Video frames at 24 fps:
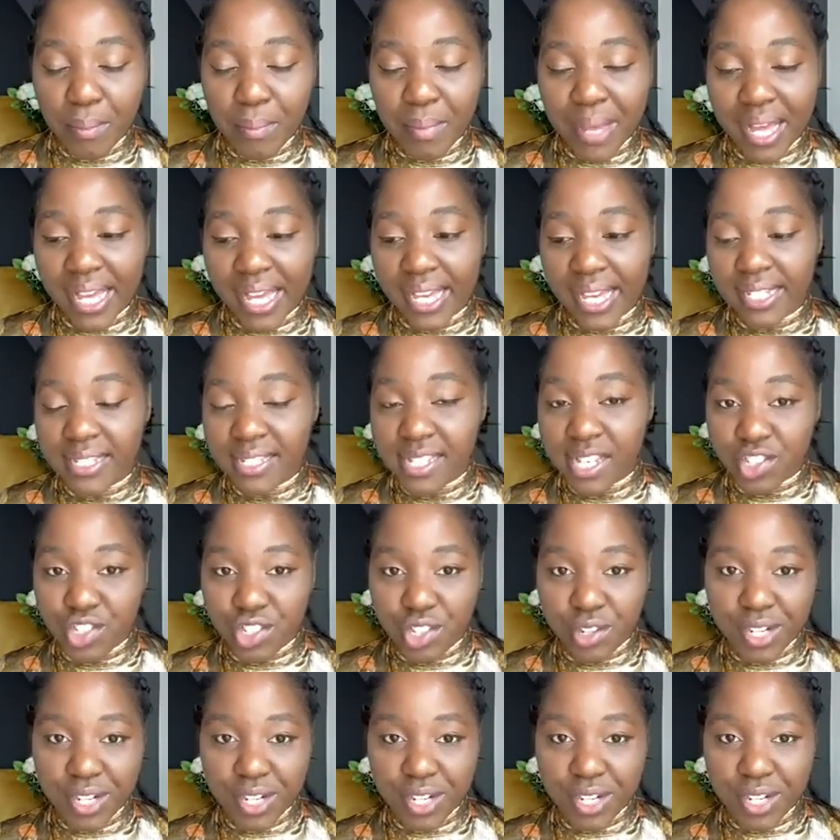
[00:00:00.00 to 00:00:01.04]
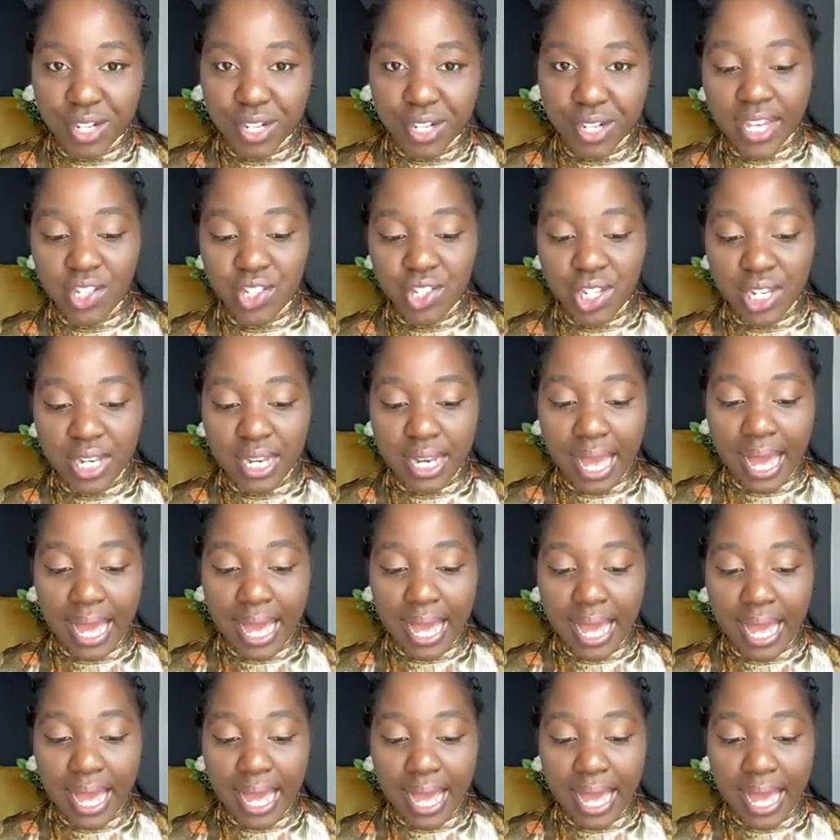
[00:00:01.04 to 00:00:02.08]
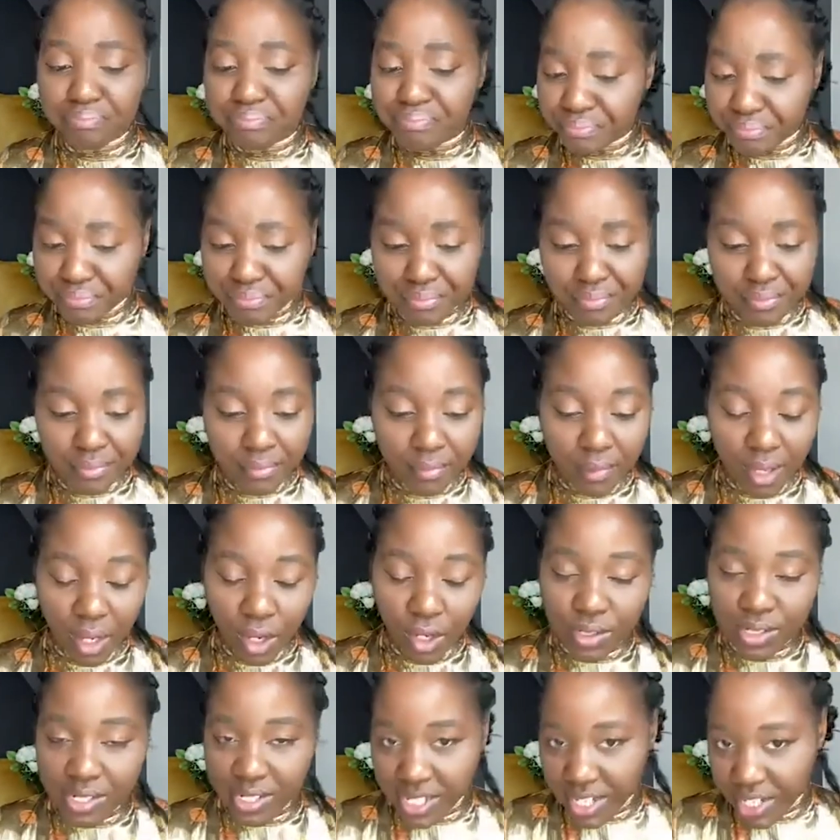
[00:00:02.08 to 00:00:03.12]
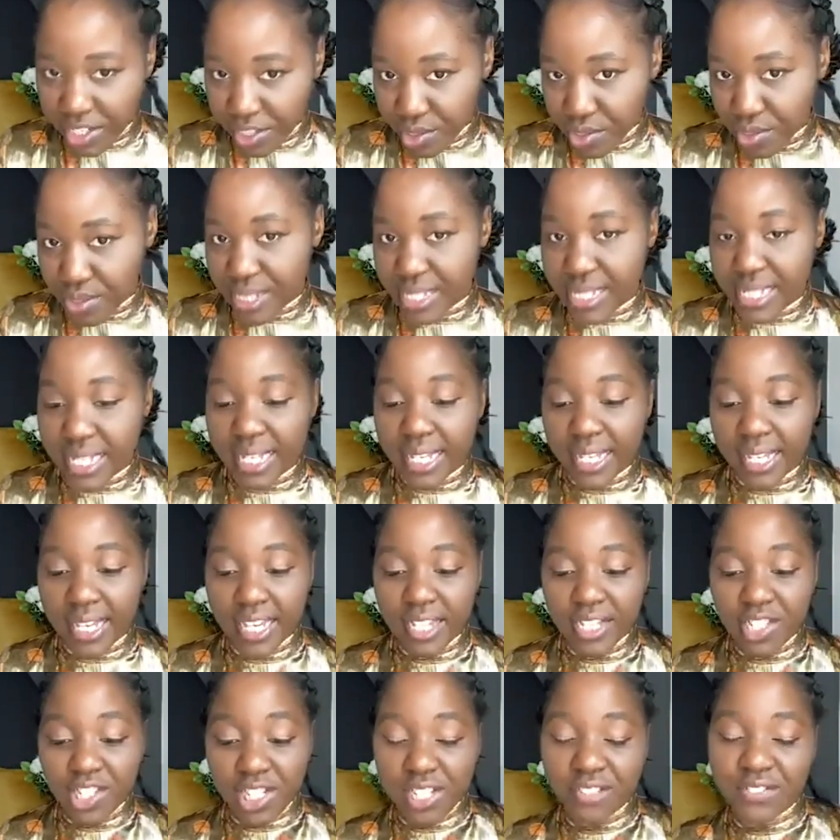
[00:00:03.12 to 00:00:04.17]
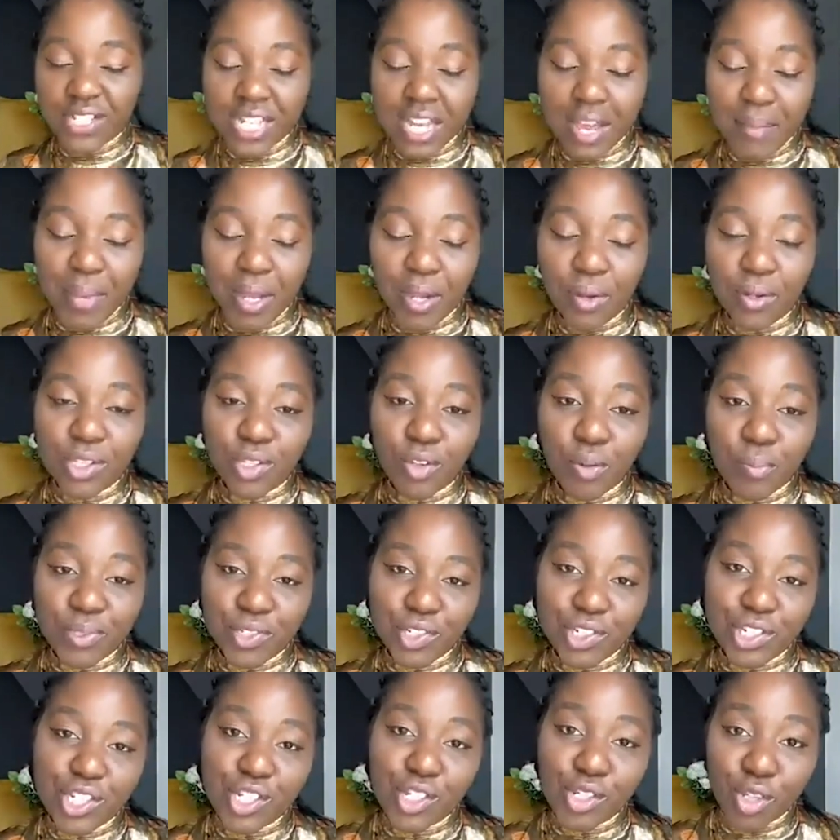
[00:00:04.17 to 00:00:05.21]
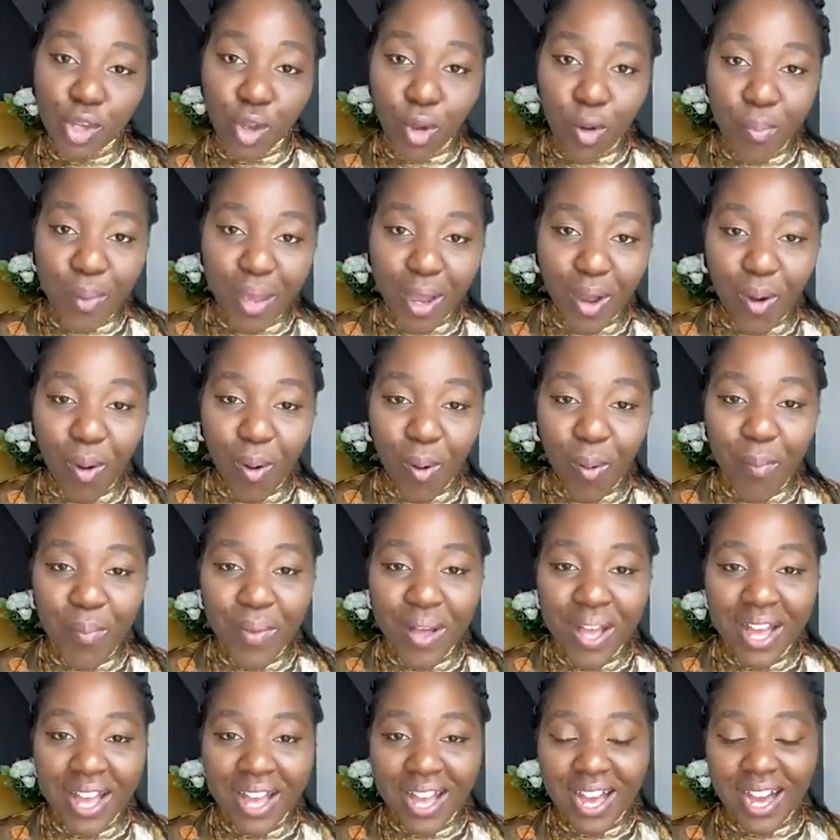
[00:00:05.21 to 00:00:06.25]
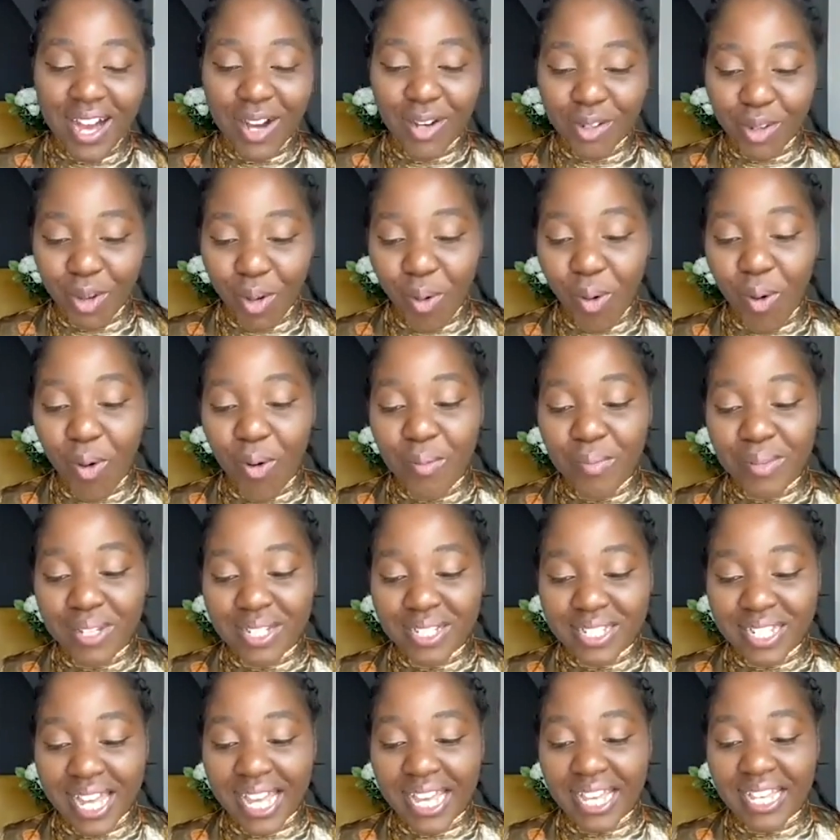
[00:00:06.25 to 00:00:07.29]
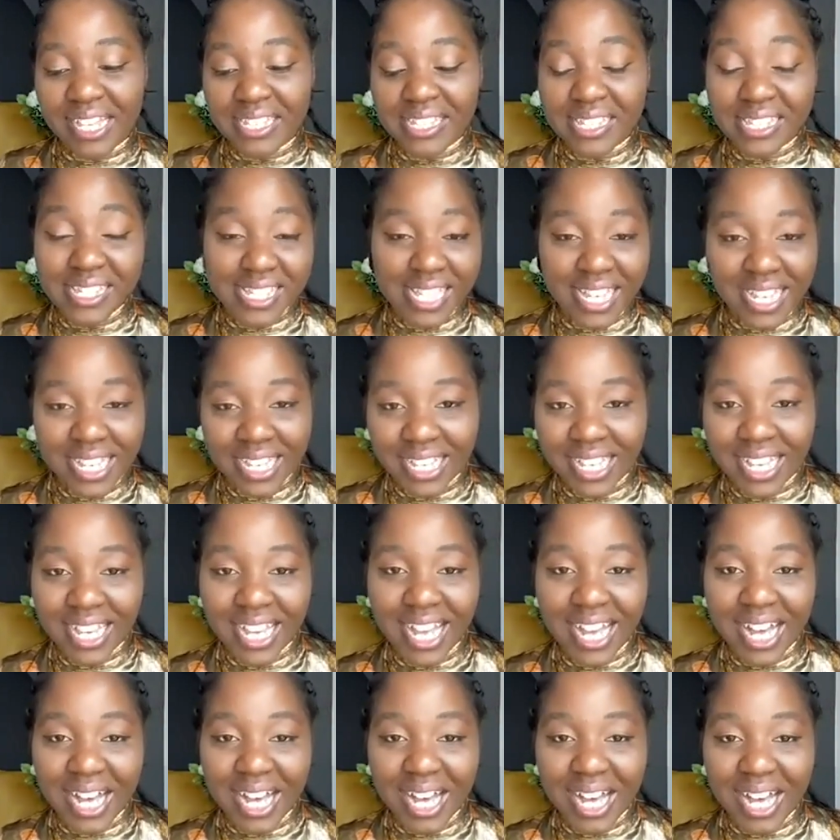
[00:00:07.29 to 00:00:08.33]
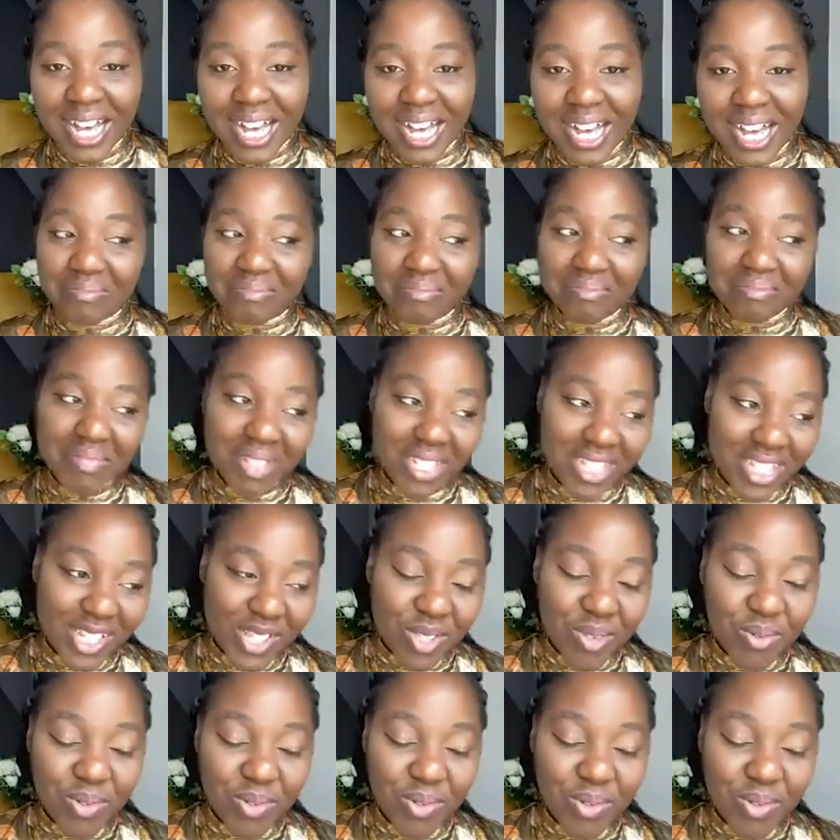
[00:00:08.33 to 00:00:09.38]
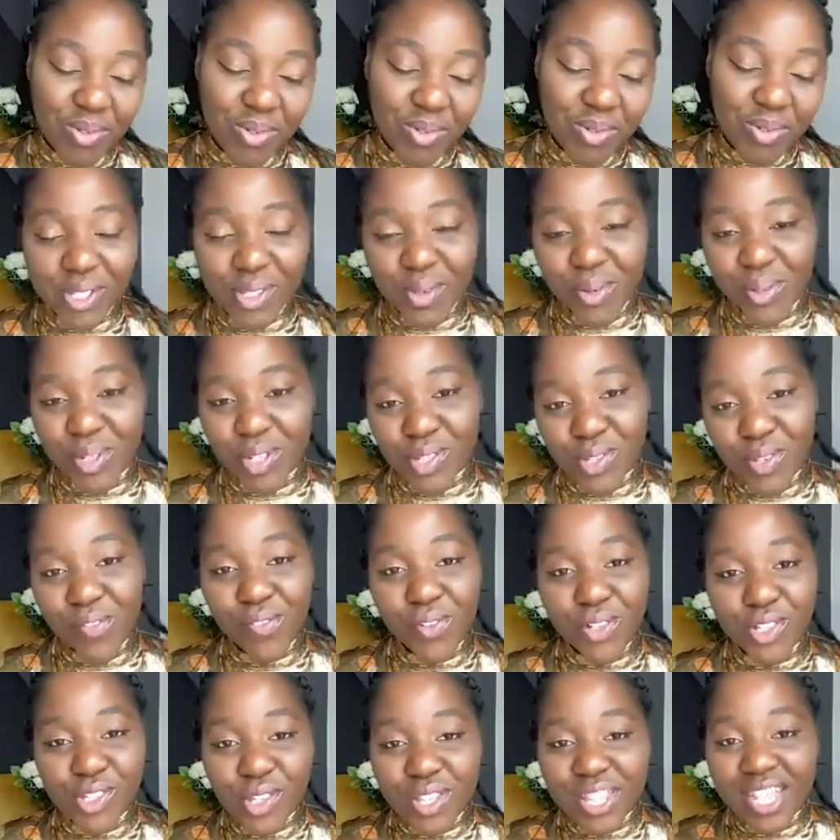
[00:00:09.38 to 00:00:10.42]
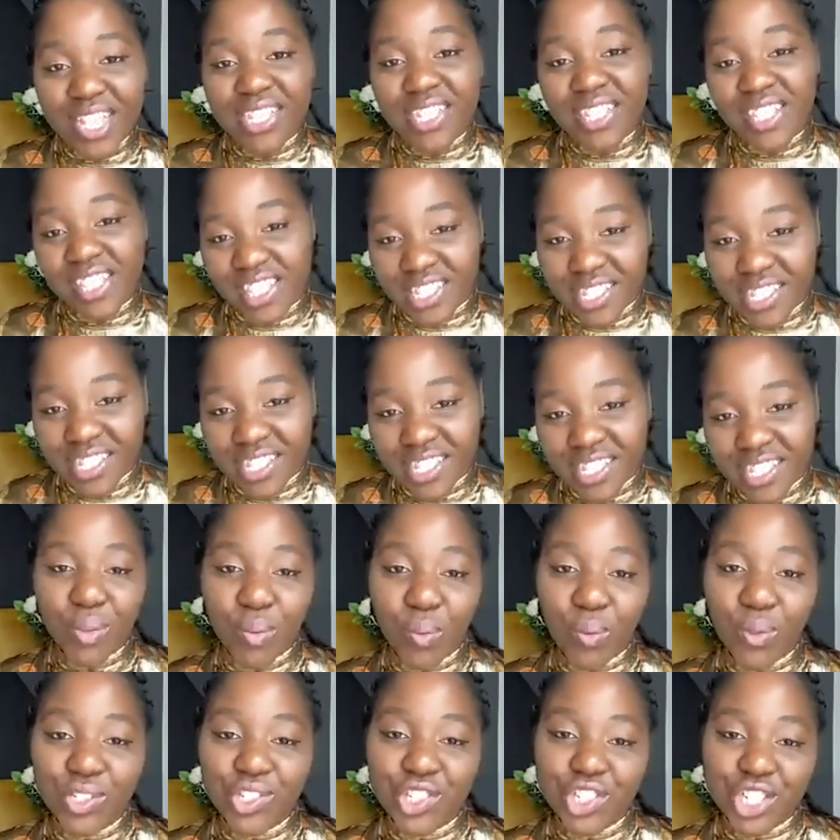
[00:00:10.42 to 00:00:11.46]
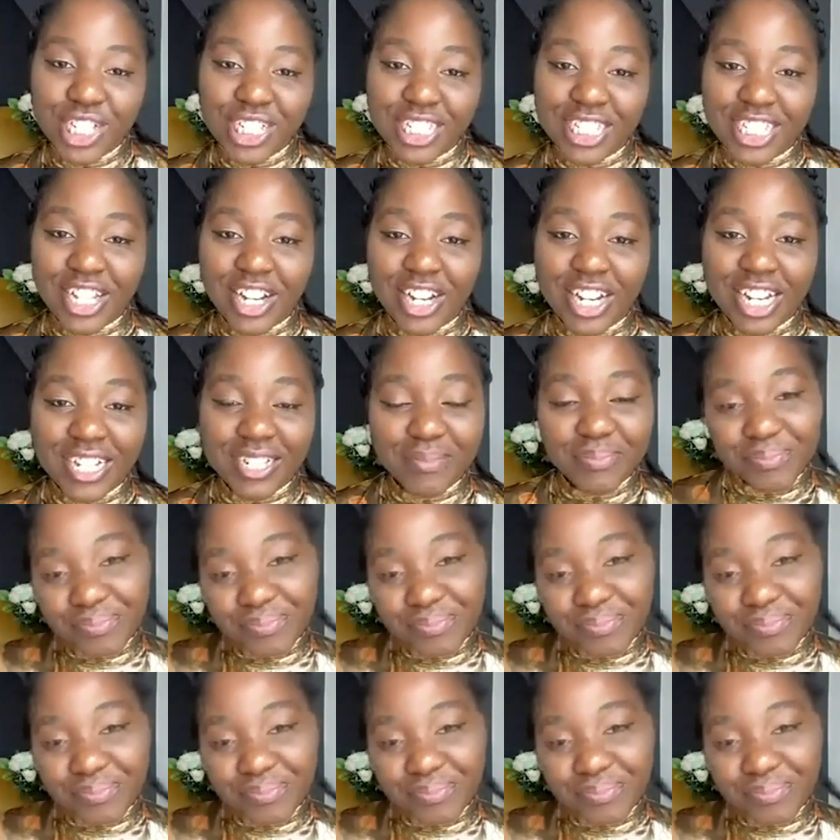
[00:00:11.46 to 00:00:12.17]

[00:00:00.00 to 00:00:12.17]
my tertiary education, I continued to sing. Each and every time I got the opportunity to go back home, I would go home and like sing in the studio and so on and so forth. So that's just how the whole journey started.